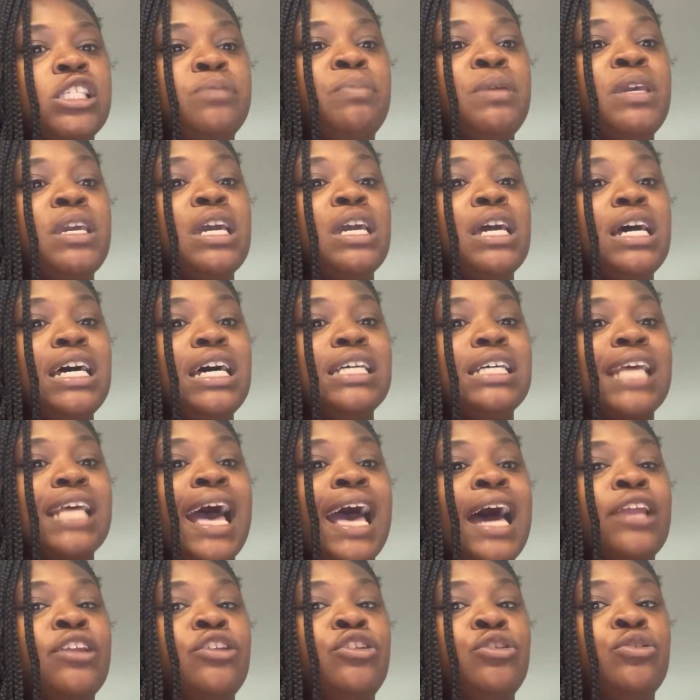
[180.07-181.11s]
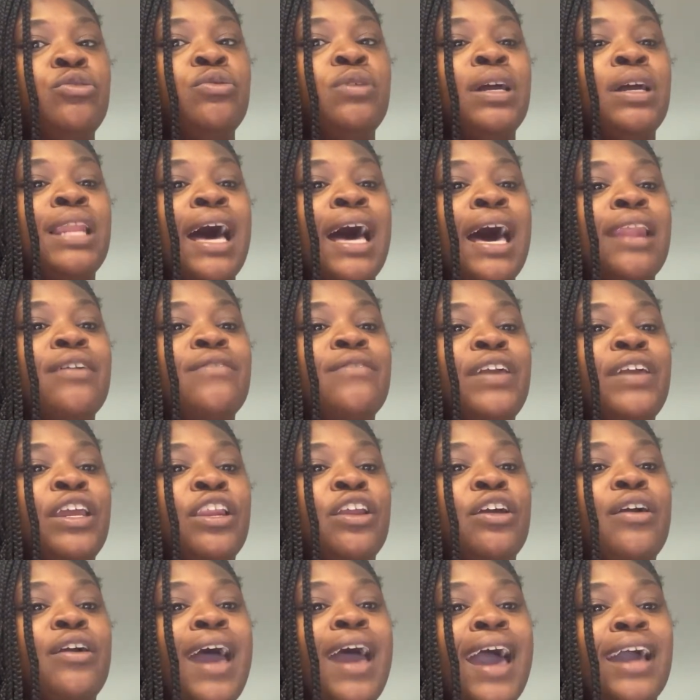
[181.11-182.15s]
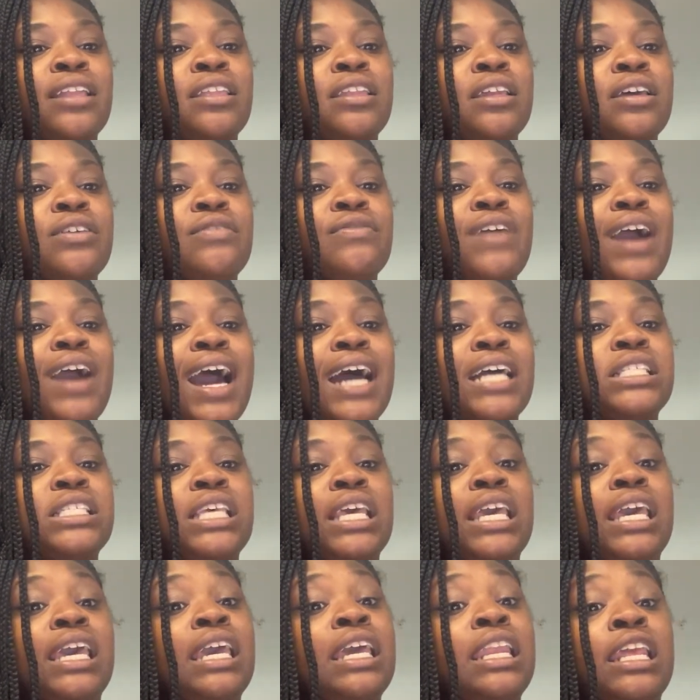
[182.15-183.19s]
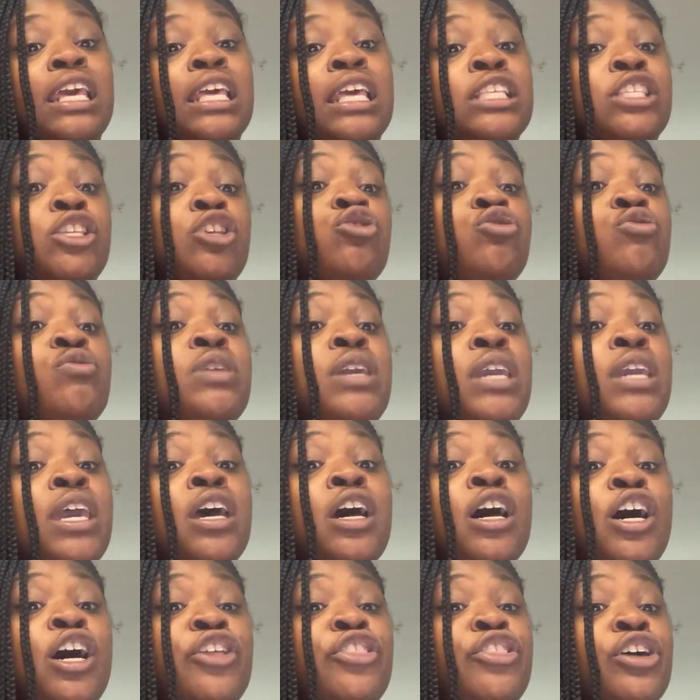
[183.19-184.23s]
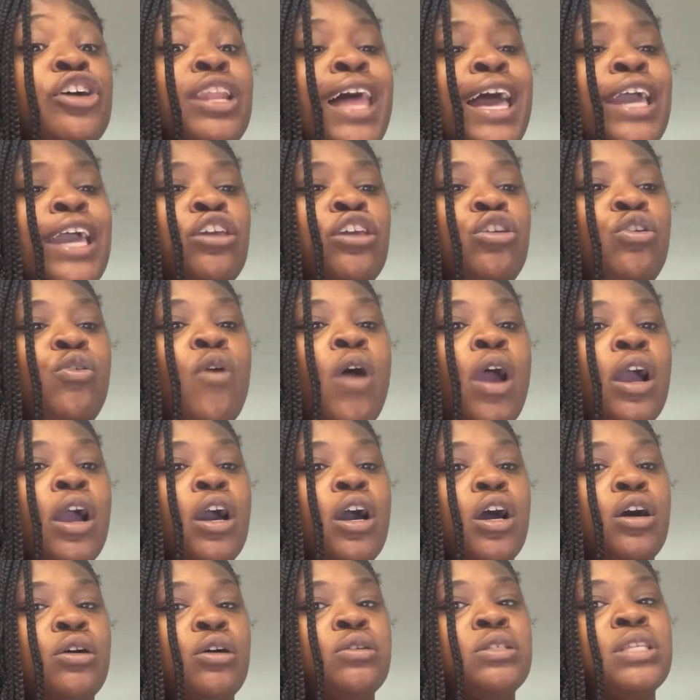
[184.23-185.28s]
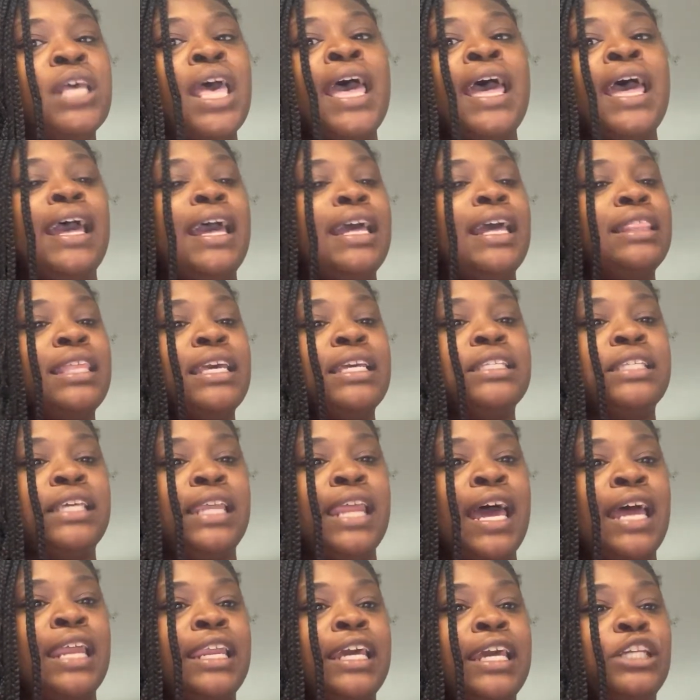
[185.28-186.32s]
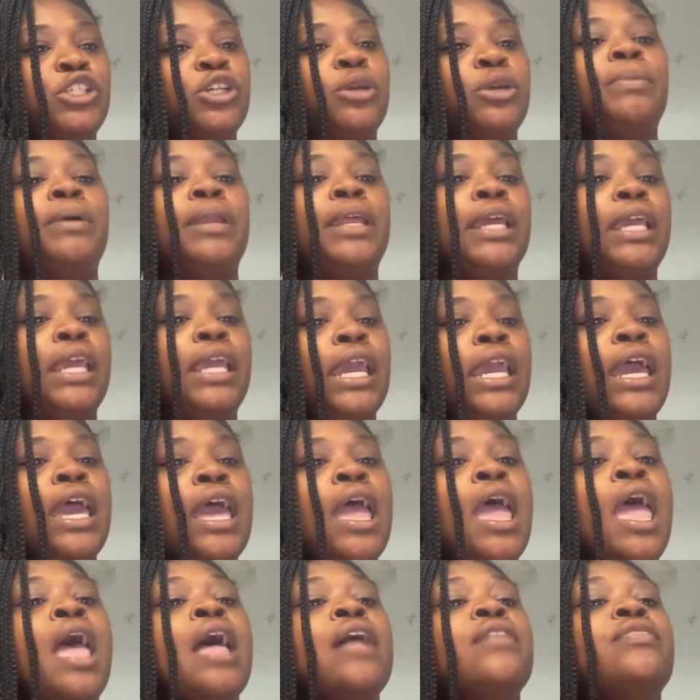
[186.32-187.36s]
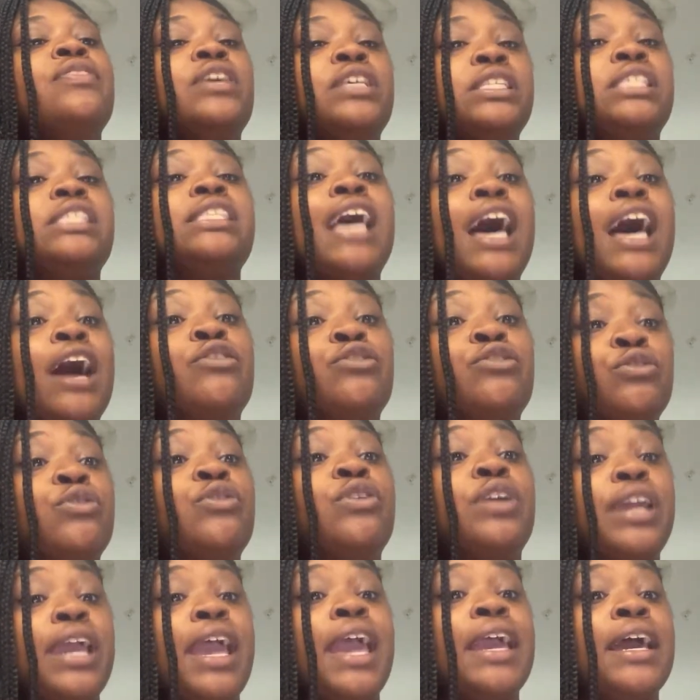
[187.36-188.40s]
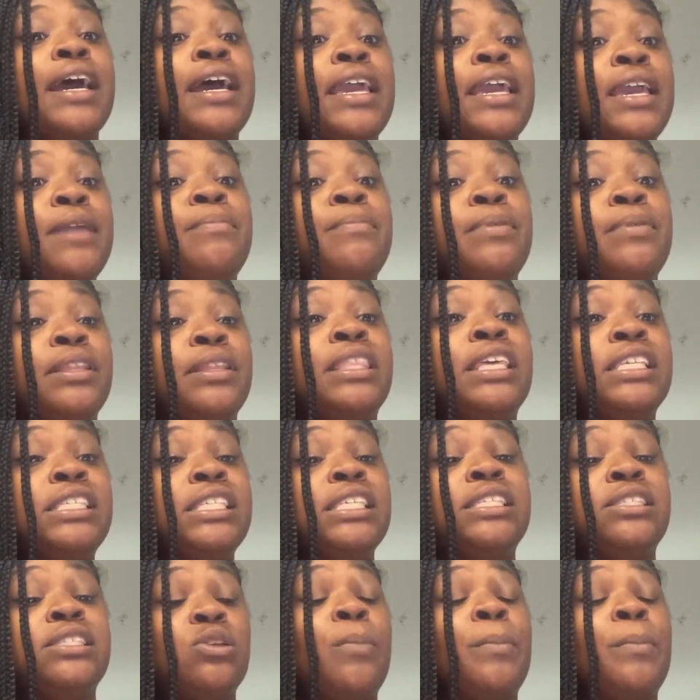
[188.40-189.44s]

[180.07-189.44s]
because I do a lot of interactive content in it. So you get other like QR codes and things of that nature. But again, this is how you create an ebook. This is